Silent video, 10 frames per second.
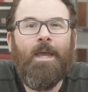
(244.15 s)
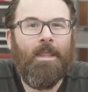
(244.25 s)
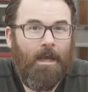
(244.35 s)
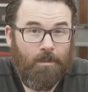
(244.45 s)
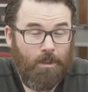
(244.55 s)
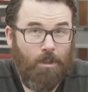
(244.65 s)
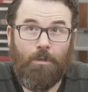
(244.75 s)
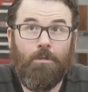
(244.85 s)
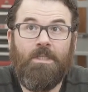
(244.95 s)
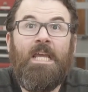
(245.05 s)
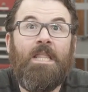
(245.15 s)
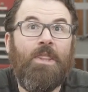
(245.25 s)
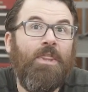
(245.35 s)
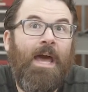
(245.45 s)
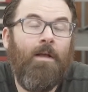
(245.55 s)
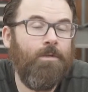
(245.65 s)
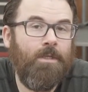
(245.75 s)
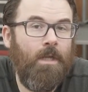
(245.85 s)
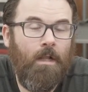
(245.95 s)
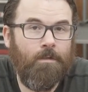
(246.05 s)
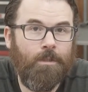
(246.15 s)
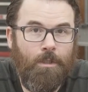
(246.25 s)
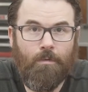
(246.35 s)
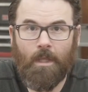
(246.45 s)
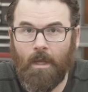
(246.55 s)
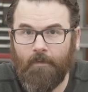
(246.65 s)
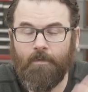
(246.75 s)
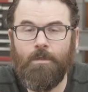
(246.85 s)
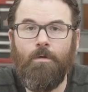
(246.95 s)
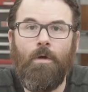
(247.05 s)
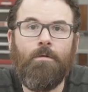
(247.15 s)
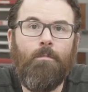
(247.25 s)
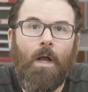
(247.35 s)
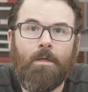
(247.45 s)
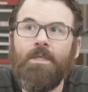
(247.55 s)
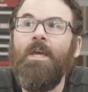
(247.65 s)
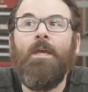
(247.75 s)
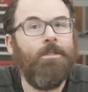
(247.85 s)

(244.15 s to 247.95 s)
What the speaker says: That was $13,000 new and I got it for $200.